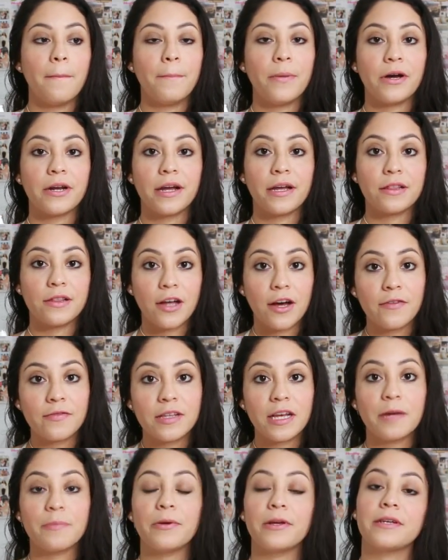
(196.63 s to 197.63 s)
but I love
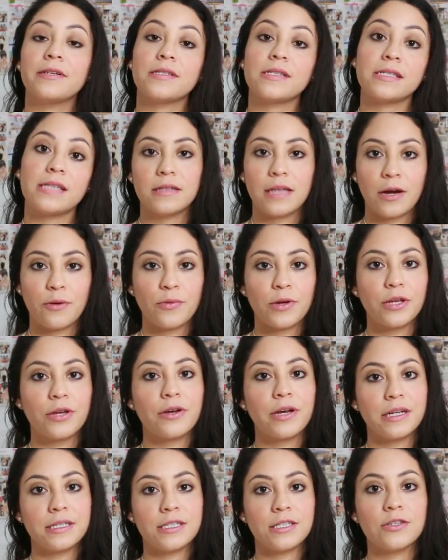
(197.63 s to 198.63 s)
that because that way you
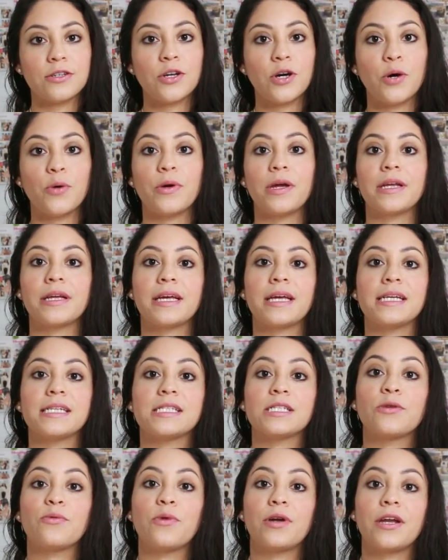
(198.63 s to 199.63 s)
get to know in
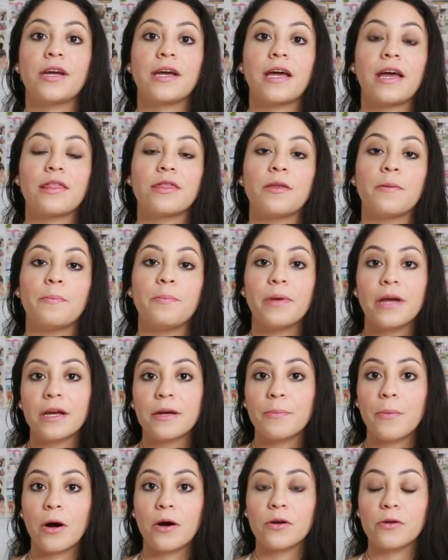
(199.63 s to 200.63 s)
case you want to get the
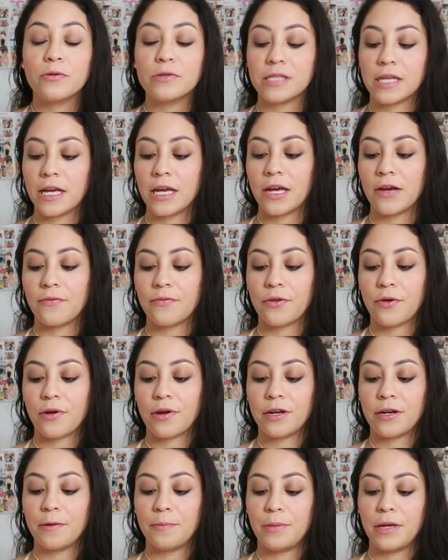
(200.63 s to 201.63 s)
big bottles if they're
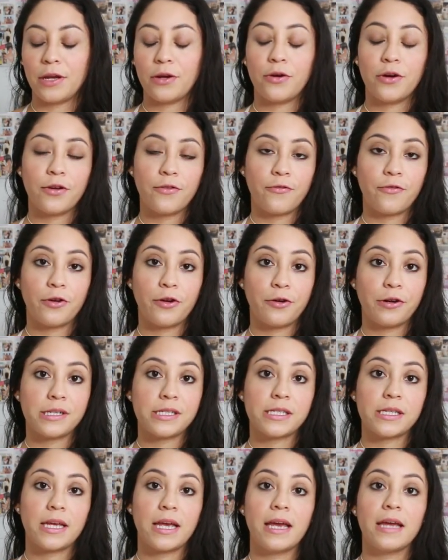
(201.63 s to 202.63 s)
going to be good for your
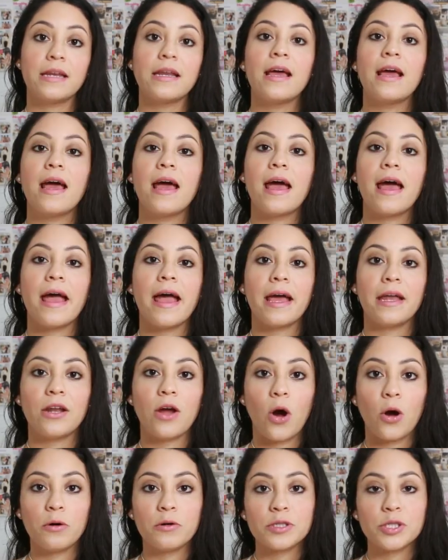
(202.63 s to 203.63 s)
skin and
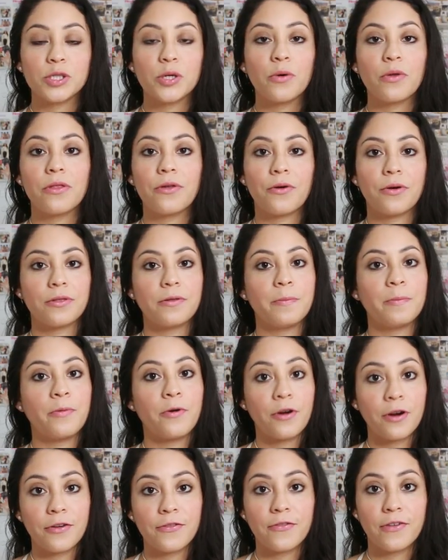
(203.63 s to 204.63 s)
also they're the
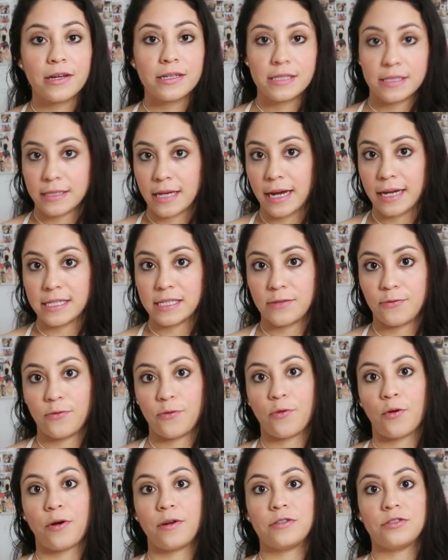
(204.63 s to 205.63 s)
perfect size
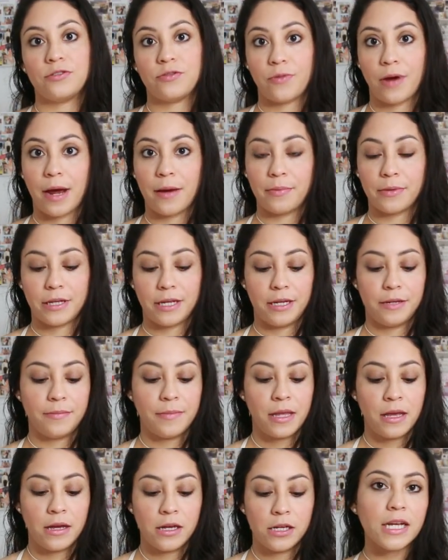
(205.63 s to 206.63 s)
for traveling.
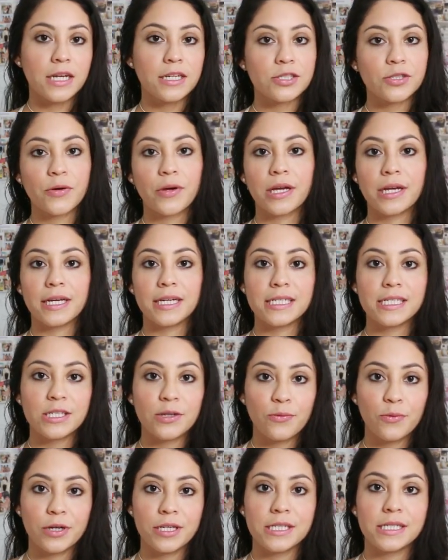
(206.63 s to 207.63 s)
So in case
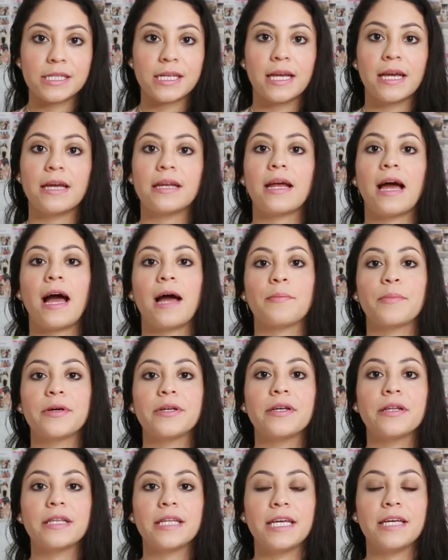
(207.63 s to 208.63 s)
you wanna see it, I'm
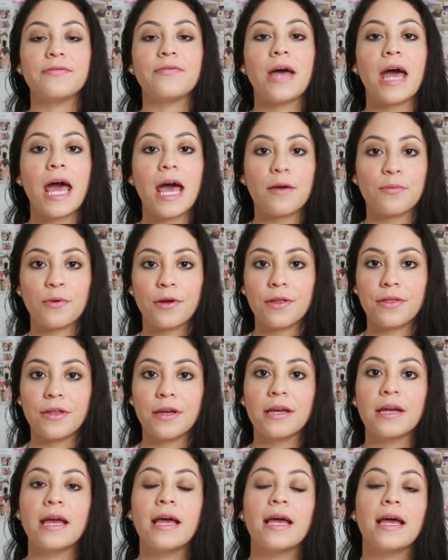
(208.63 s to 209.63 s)
gonna leave
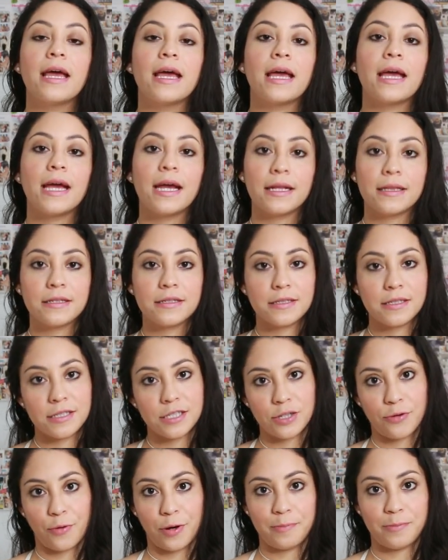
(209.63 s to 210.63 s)
everything in the
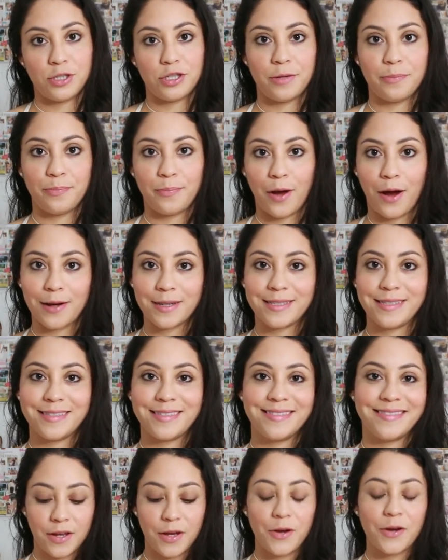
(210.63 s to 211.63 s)
description box.
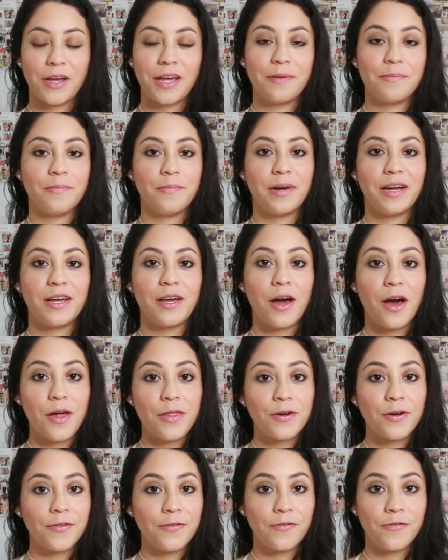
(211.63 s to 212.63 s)
Okay, my
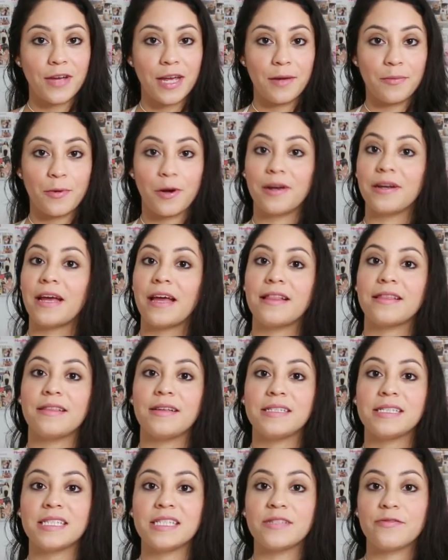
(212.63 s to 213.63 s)
other favorite, and
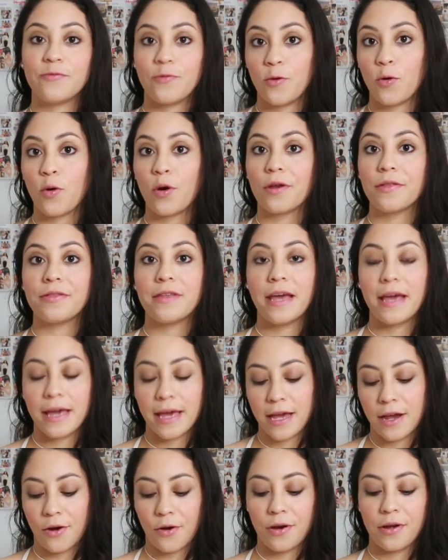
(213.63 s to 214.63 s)
this is for the
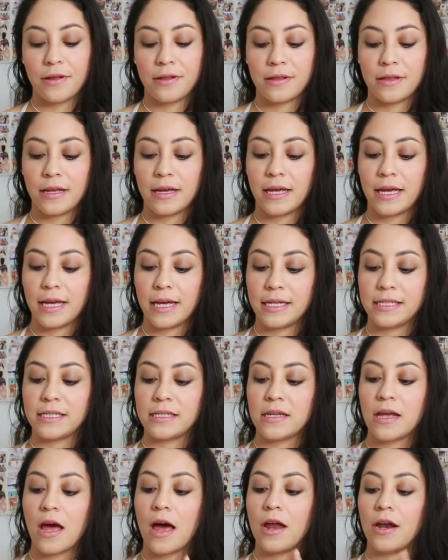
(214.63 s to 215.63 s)
hair,
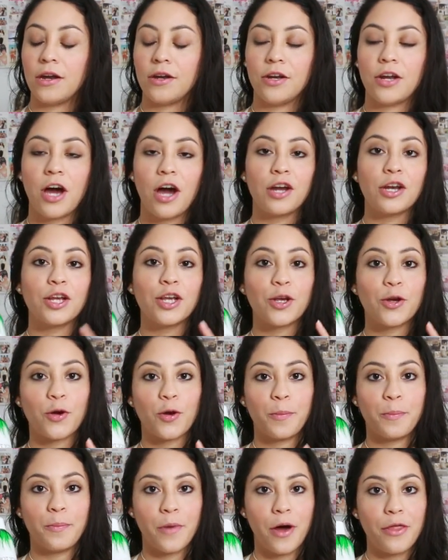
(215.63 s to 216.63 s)
it's Not
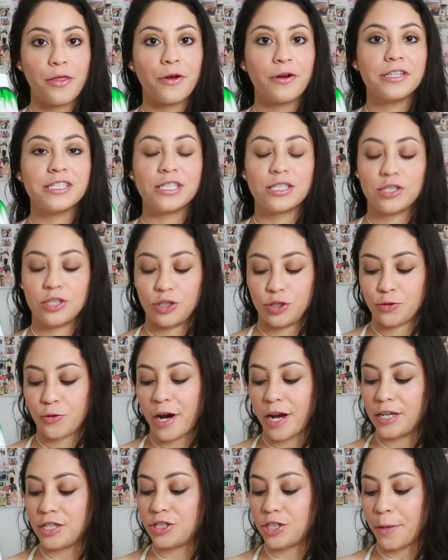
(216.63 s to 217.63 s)
Your Mother's
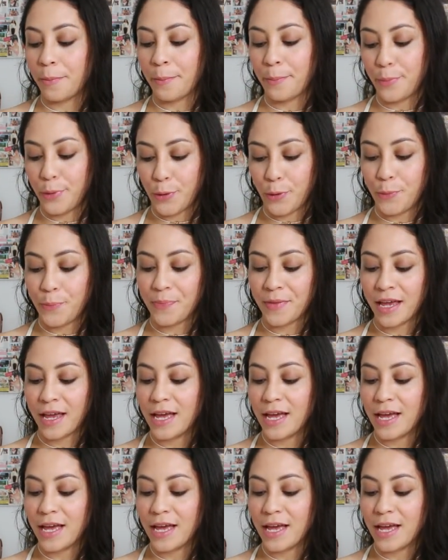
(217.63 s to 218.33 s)
Dry Shampoo.